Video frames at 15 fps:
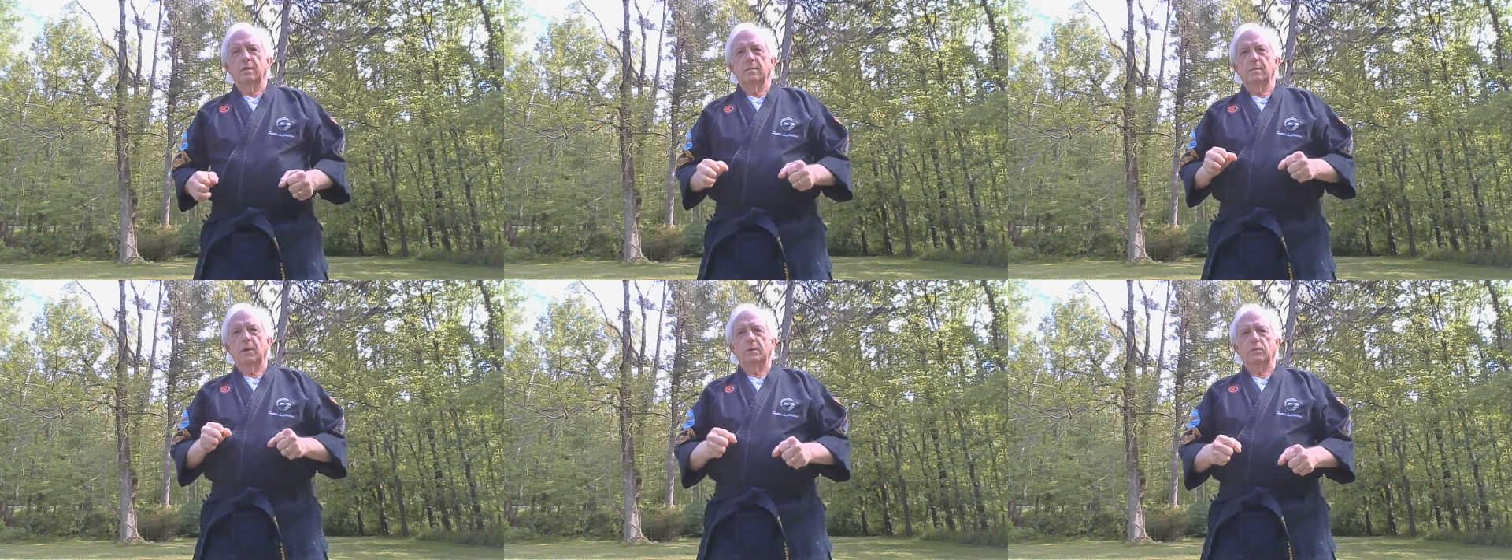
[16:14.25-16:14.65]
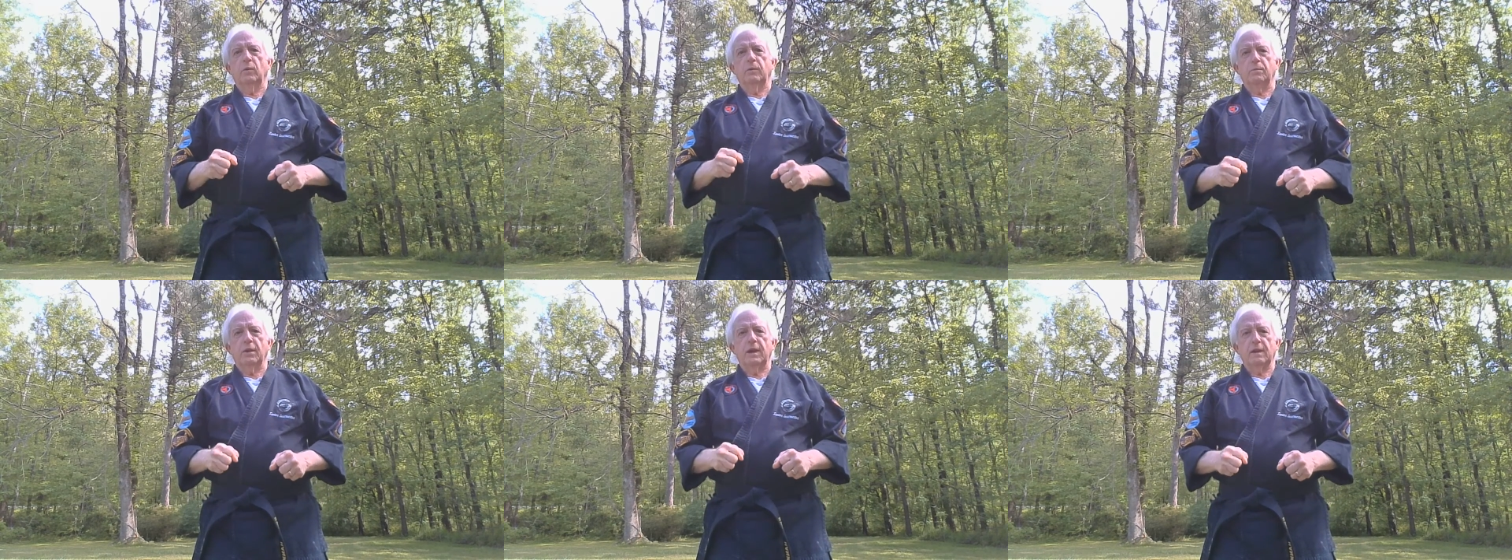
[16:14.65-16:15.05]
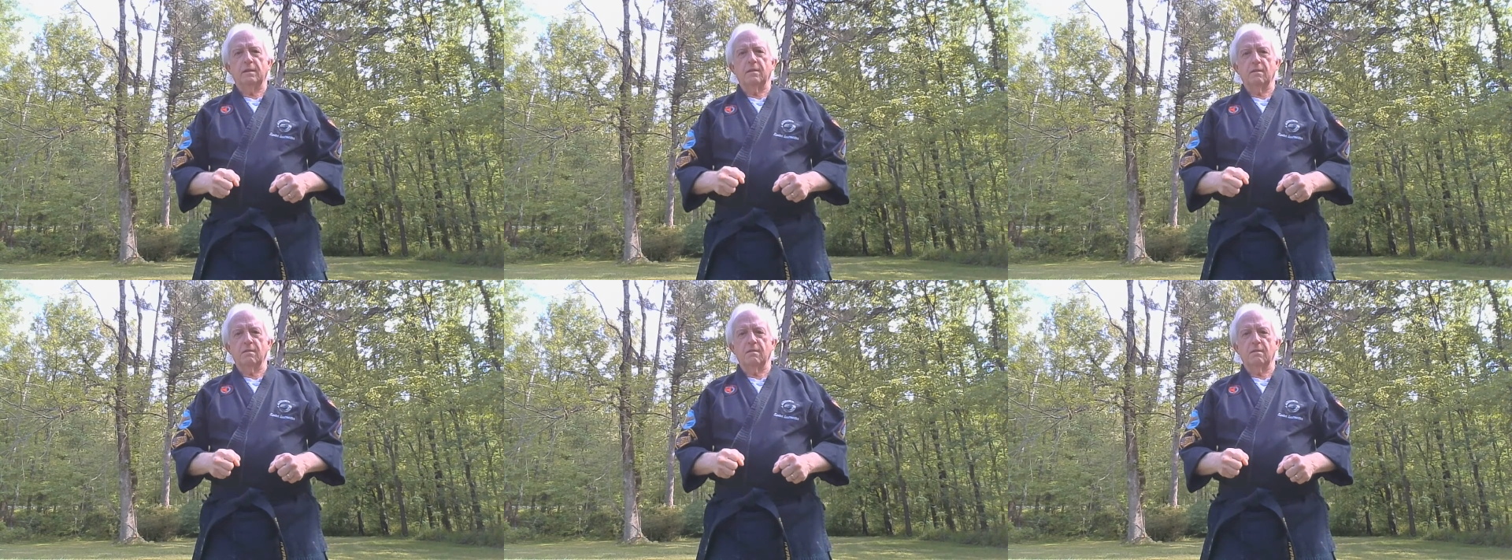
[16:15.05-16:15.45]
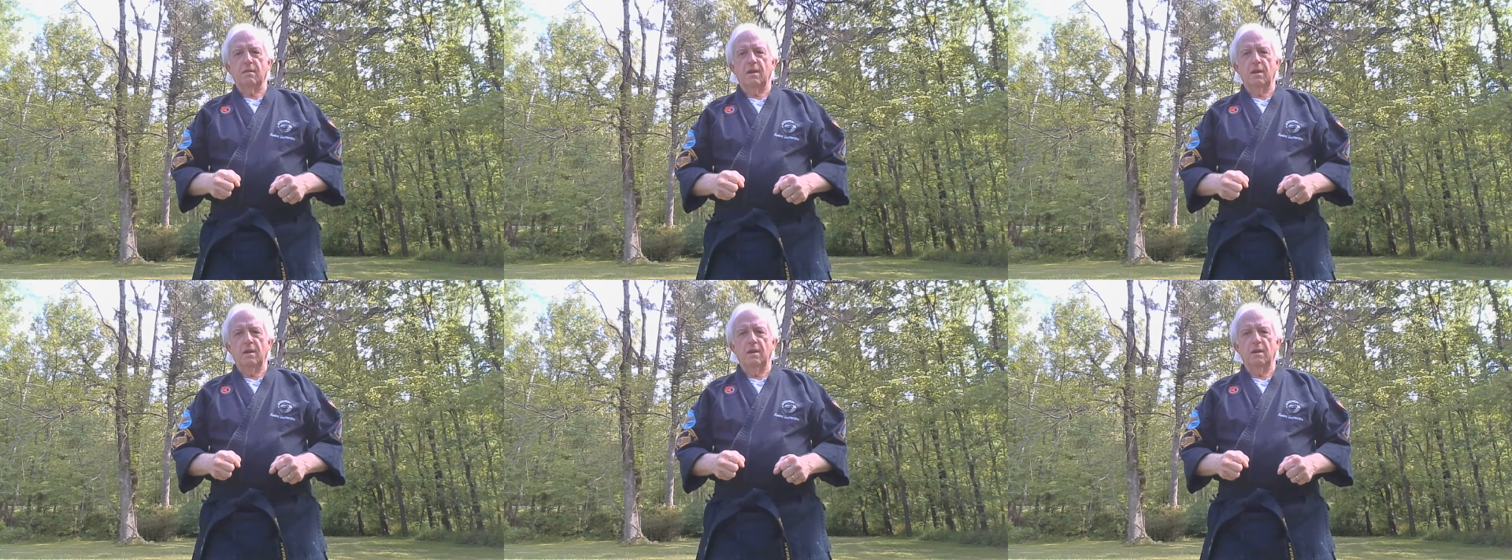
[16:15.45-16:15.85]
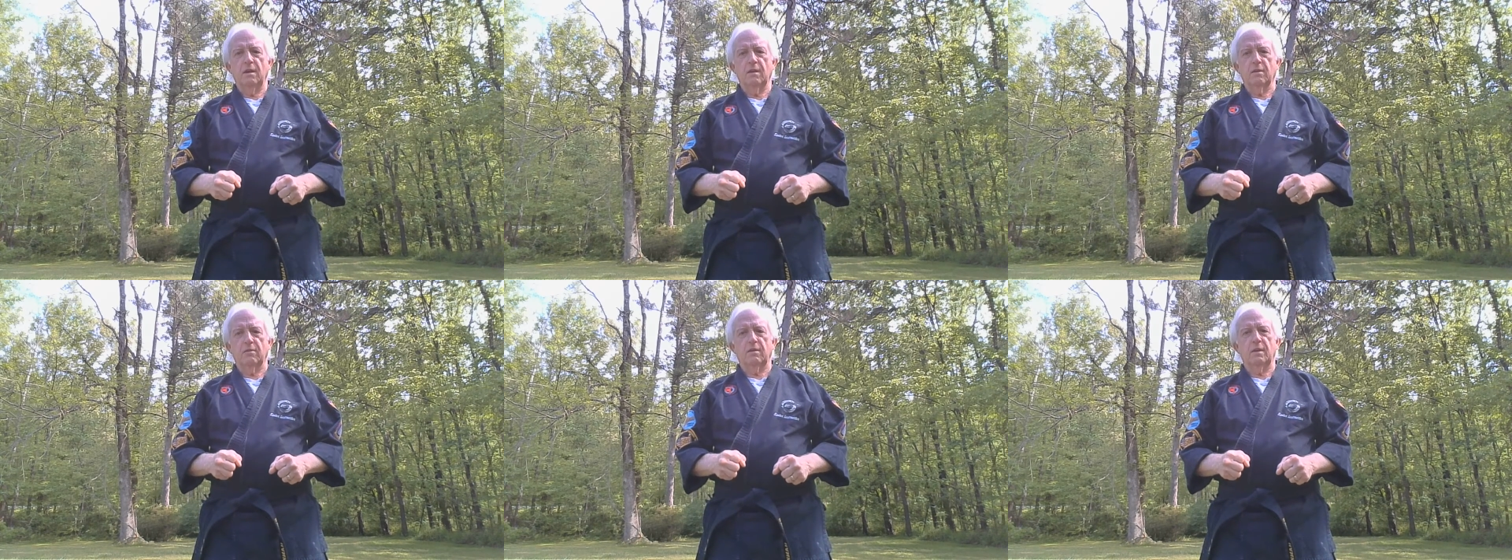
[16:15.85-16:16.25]
But we practice
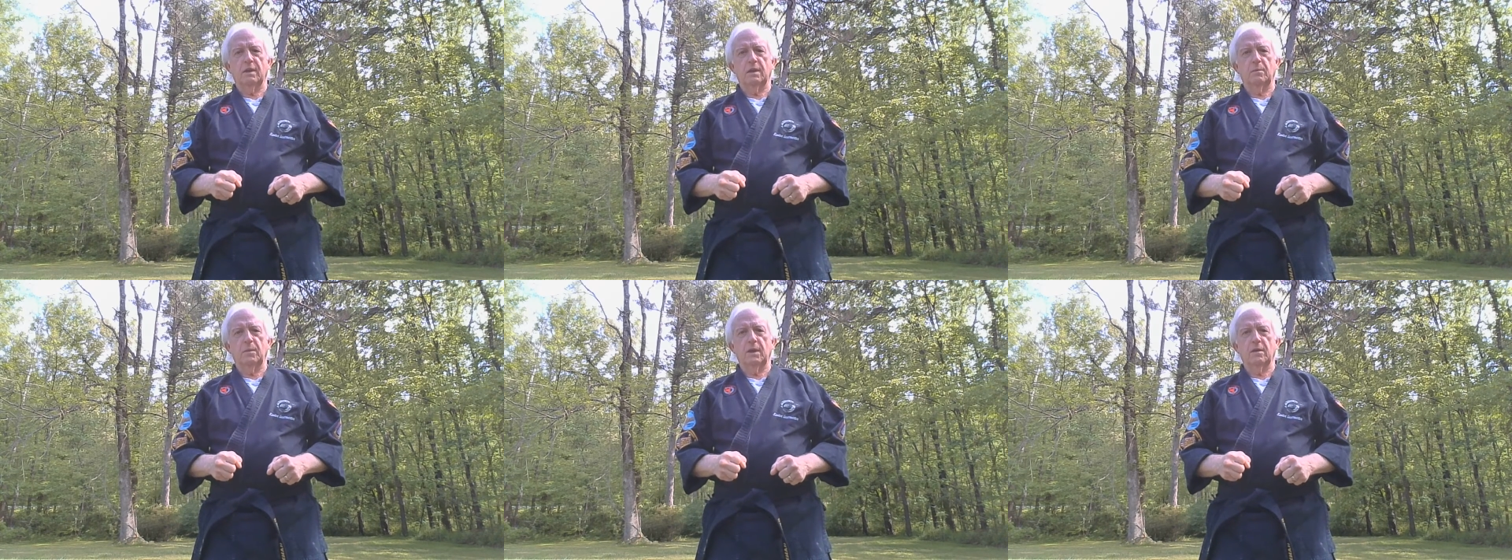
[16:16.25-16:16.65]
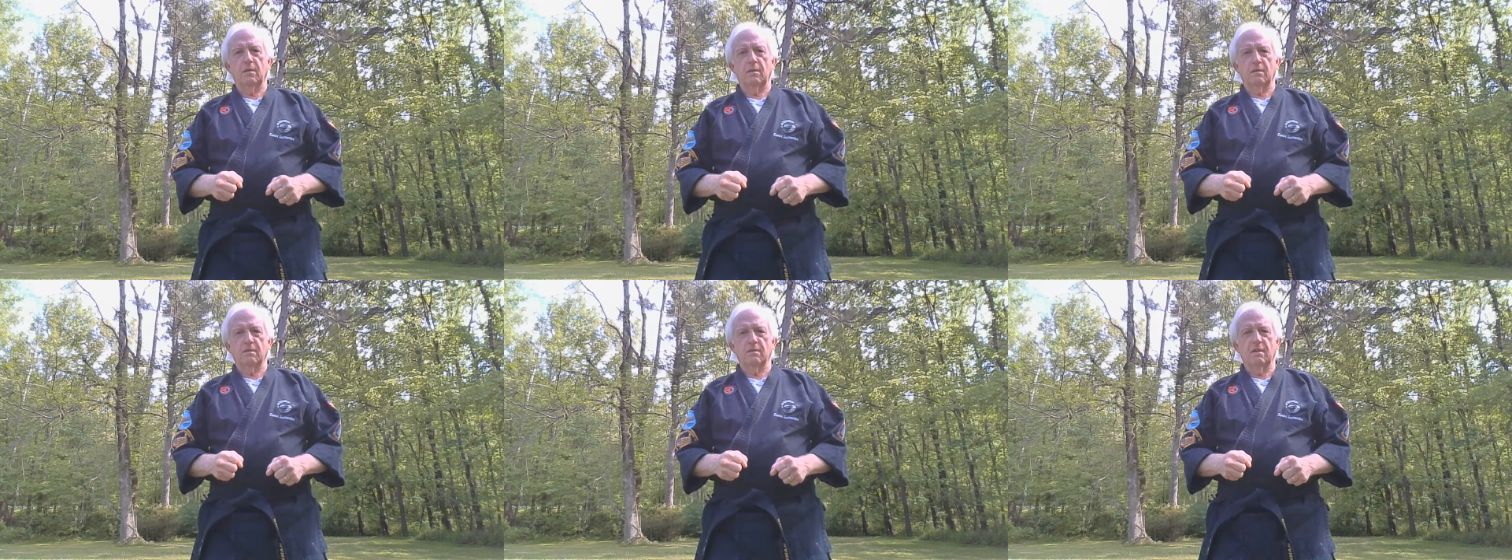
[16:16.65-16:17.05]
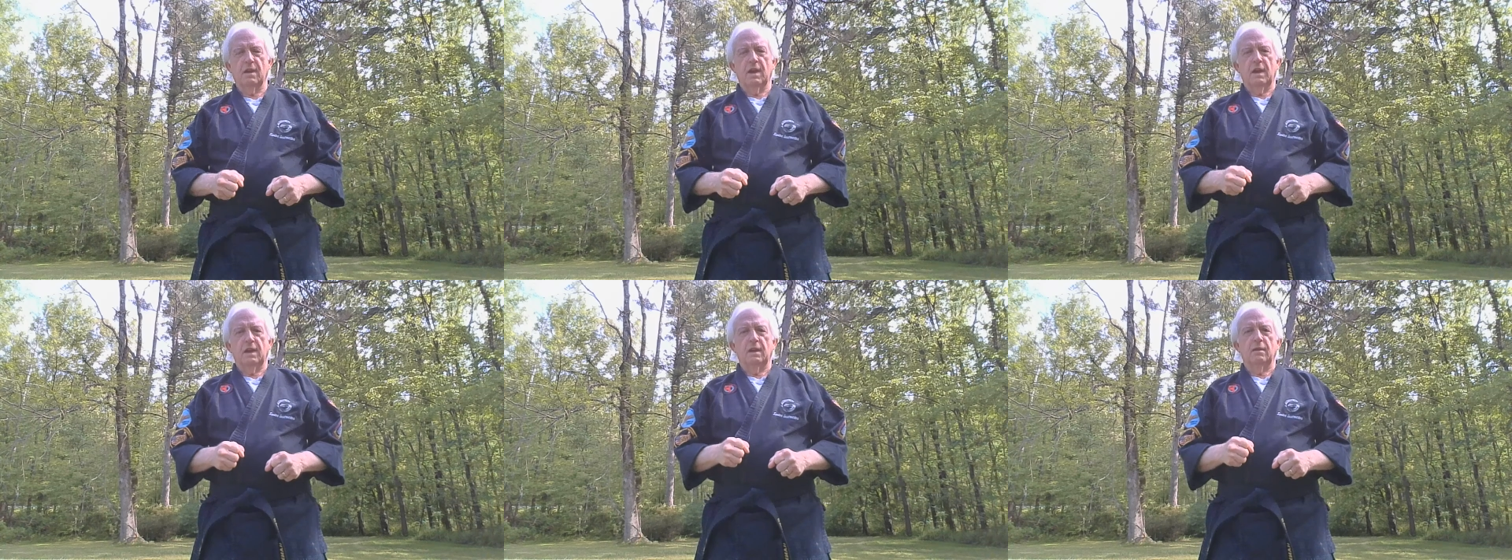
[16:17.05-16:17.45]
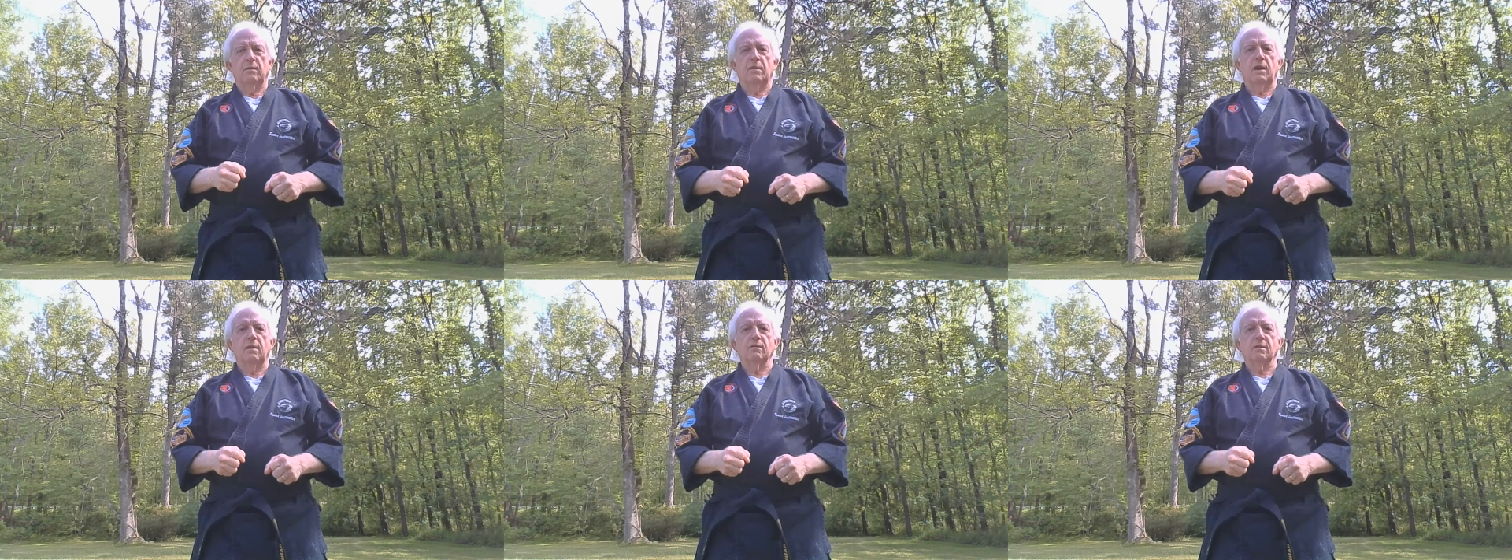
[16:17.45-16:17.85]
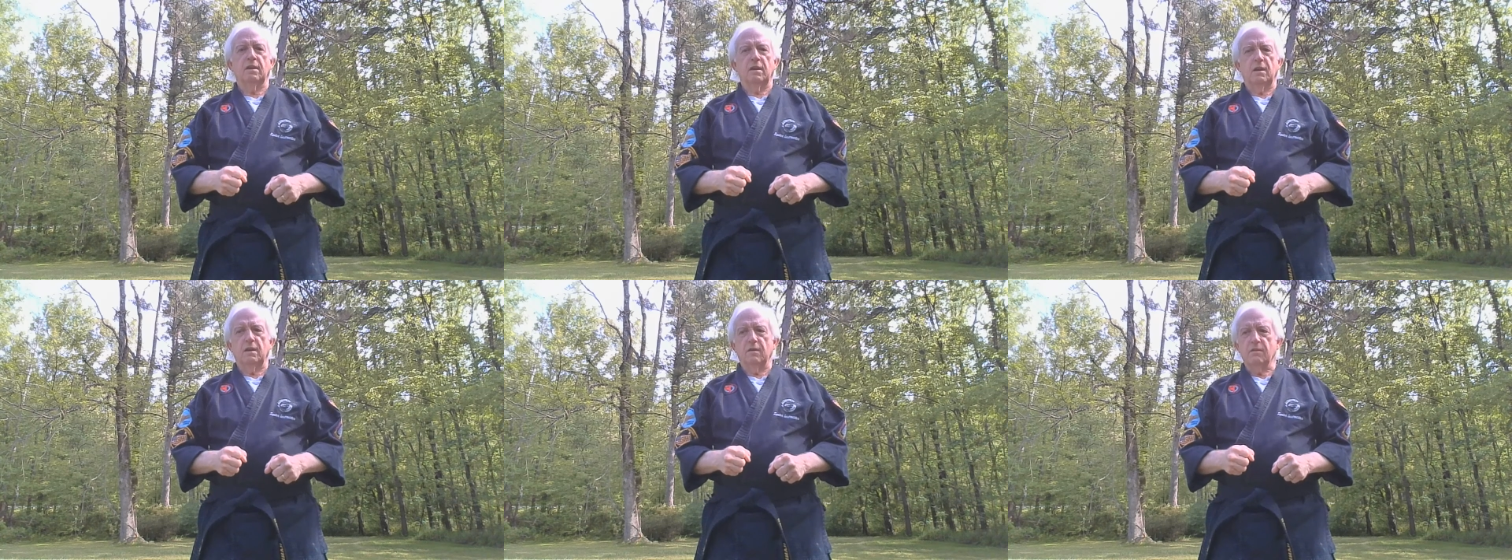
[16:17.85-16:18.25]
karate because it involves a
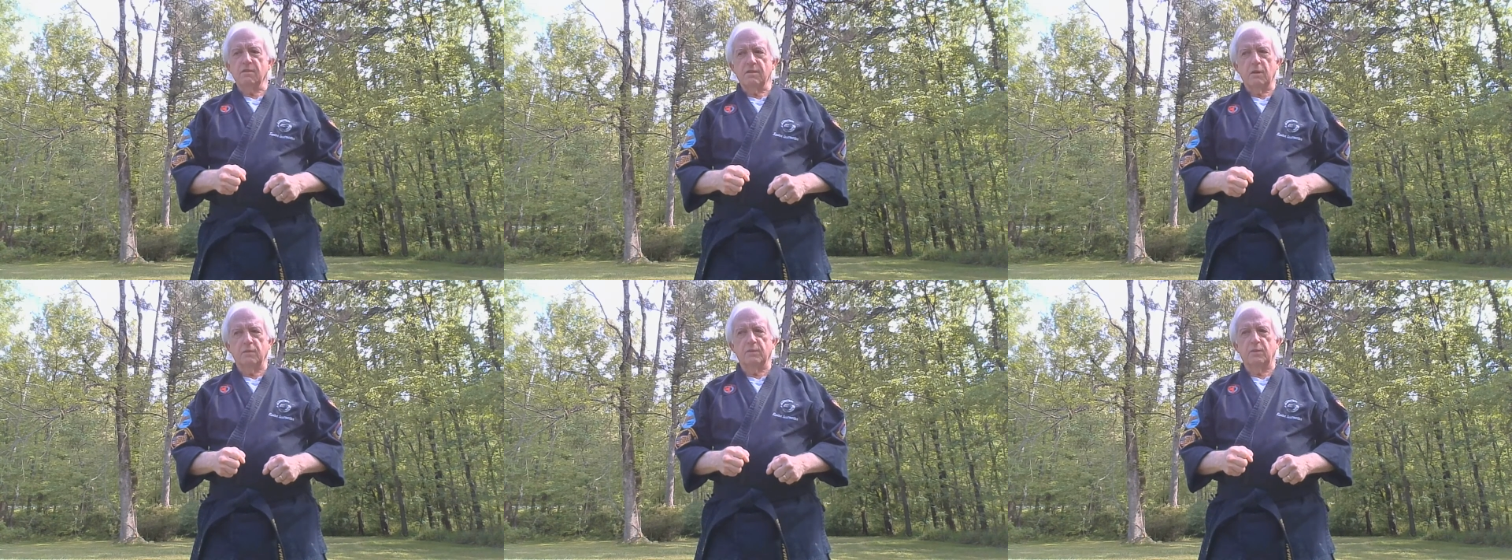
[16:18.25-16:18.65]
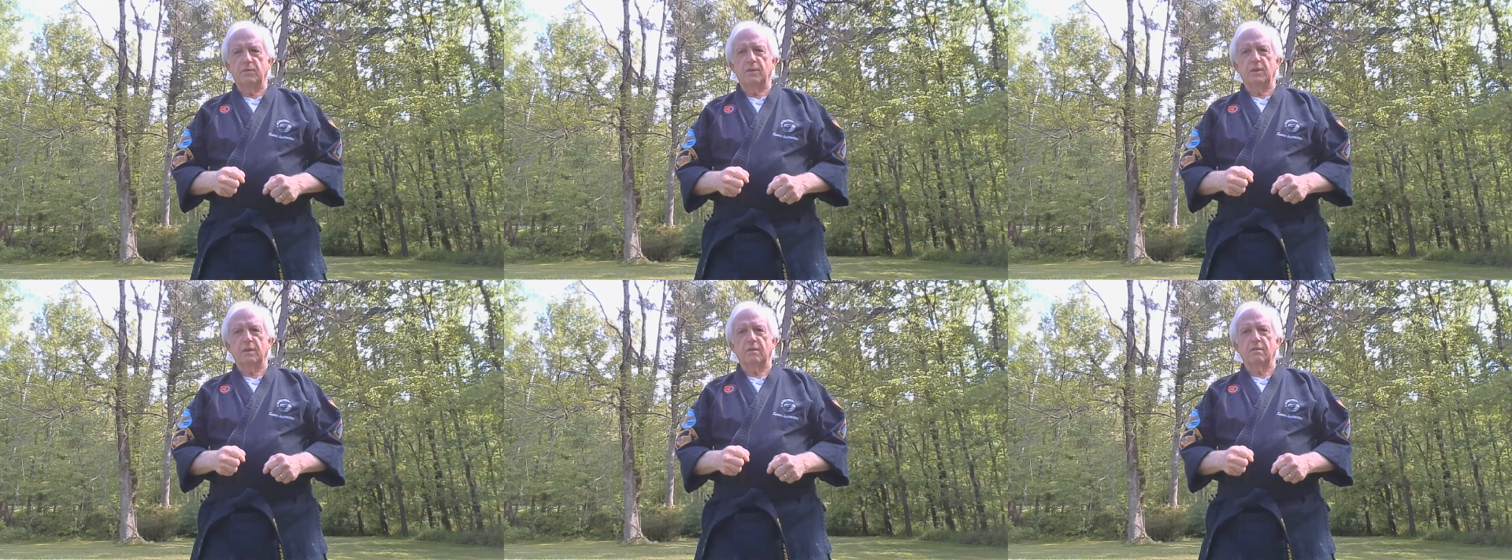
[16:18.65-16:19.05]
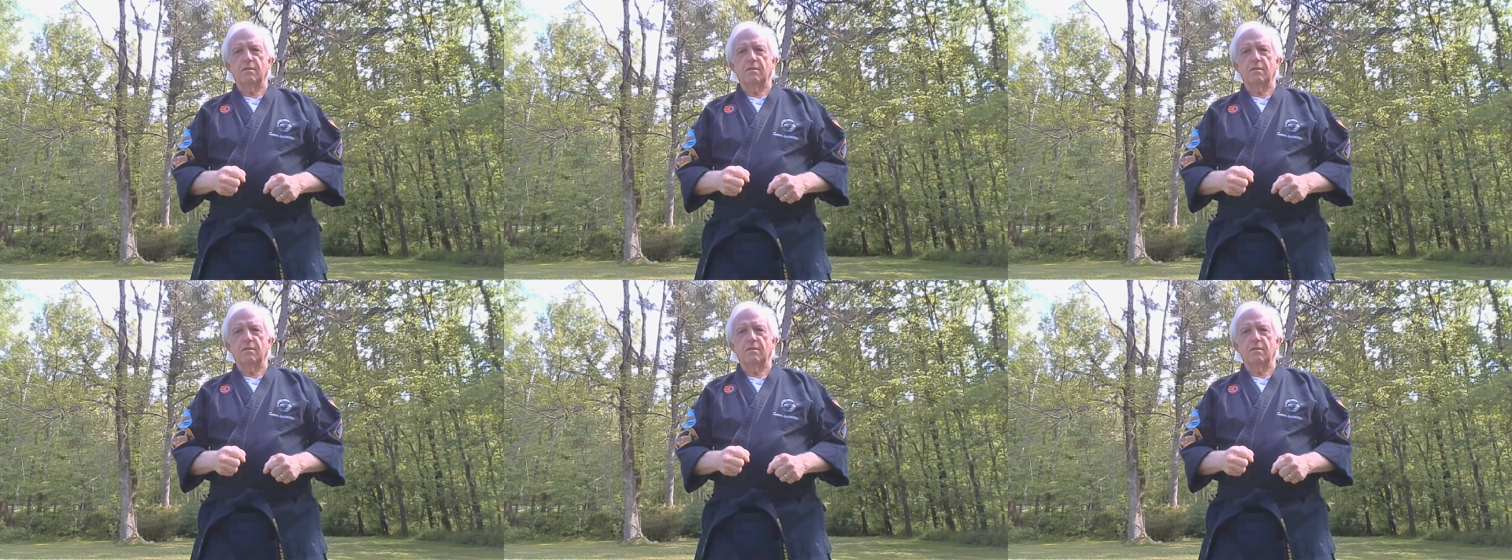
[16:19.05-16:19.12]
lot of self-defense.